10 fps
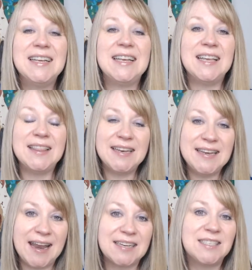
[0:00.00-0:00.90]
in the
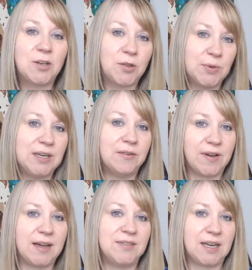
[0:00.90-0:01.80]
next 3 to
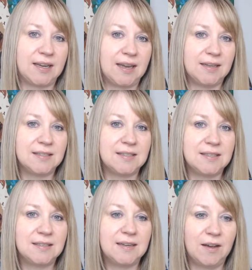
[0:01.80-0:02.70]
5 decades
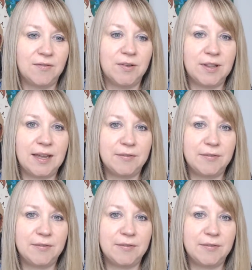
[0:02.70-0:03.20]
of their life.